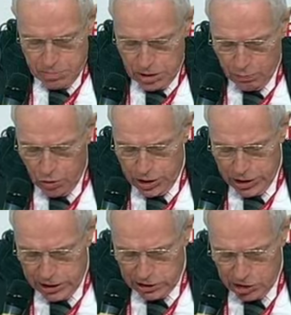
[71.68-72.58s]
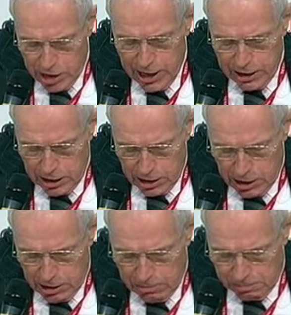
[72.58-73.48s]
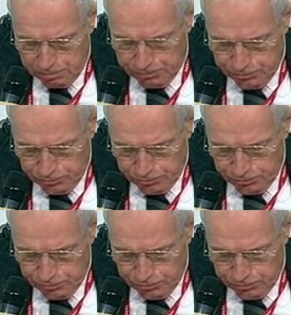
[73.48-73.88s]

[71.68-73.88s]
But the point is that